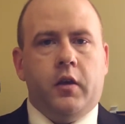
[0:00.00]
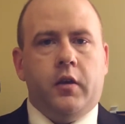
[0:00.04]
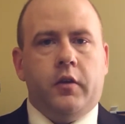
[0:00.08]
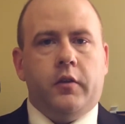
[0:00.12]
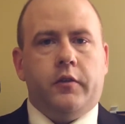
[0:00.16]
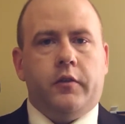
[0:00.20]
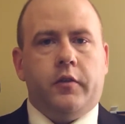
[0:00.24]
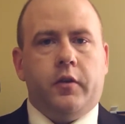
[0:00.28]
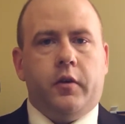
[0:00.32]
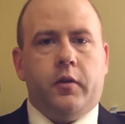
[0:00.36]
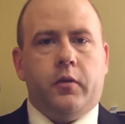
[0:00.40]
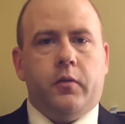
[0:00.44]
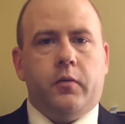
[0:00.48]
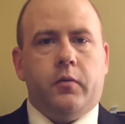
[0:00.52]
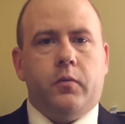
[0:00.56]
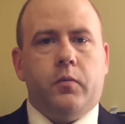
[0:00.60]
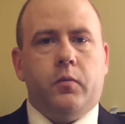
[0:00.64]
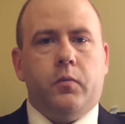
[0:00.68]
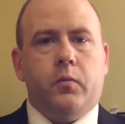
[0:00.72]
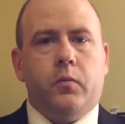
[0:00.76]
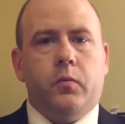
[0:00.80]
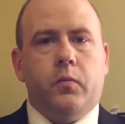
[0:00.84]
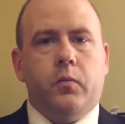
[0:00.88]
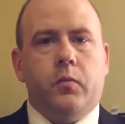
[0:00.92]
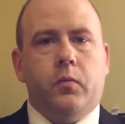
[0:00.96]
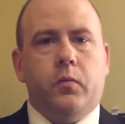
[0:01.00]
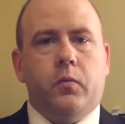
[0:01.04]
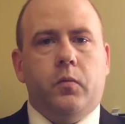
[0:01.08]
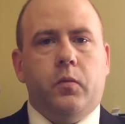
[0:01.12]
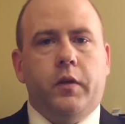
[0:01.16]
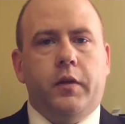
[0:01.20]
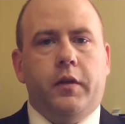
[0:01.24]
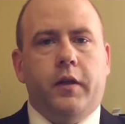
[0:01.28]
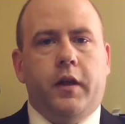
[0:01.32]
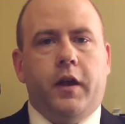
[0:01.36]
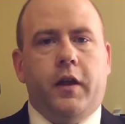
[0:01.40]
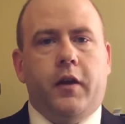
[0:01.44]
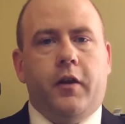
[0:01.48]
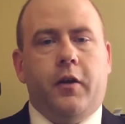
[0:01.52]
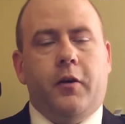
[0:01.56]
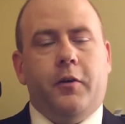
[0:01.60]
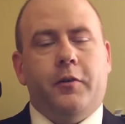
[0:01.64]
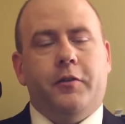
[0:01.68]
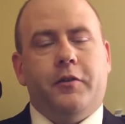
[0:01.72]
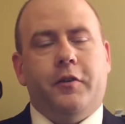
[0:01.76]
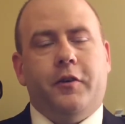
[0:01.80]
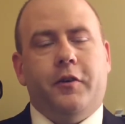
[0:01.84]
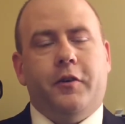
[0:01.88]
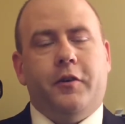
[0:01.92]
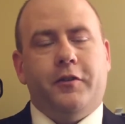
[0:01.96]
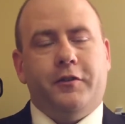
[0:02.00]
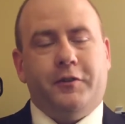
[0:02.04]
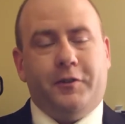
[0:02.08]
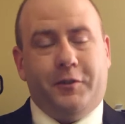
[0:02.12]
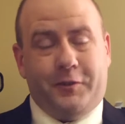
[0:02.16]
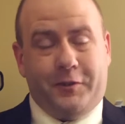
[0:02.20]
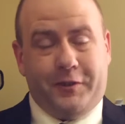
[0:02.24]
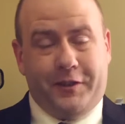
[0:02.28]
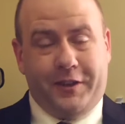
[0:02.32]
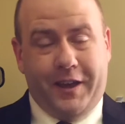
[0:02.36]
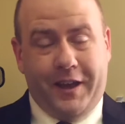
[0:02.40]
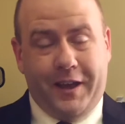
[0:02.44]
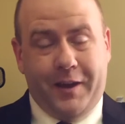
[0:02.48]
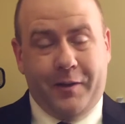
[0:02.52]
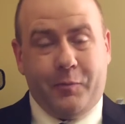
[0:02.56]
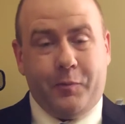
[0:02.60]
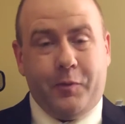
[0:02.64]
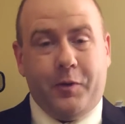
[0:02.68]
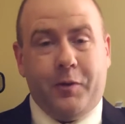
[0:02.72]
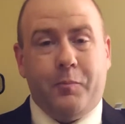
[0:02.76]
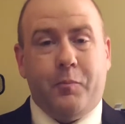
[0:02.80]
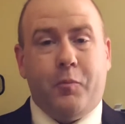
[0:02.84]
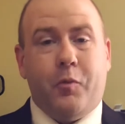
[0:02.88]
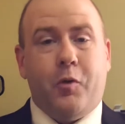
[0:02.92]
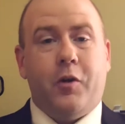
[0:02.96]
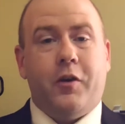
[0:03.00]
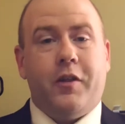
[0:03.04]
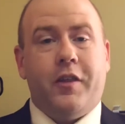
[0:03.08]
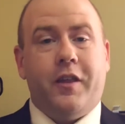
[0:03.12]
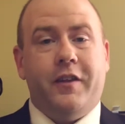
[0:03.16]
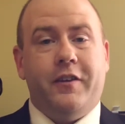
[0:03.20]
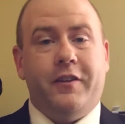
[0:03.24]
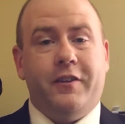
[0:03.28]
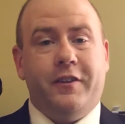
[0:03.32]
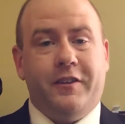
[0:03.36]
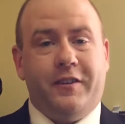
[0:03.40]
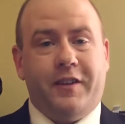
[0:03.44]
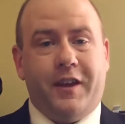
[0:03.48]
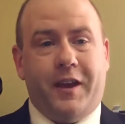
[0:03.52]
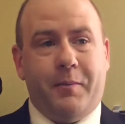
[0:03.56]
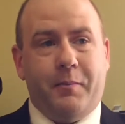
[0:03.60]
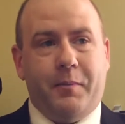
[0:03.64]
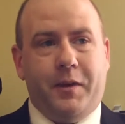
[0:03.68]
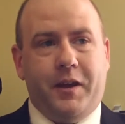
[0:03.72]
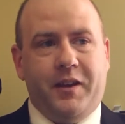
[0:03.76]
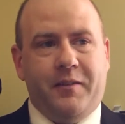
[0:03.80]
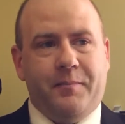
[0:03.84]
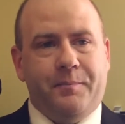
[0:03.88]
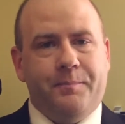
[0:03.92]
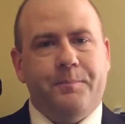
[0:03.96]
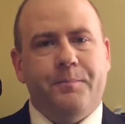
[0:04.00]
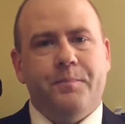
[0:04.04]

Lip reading: So what that also again, what more does that mean?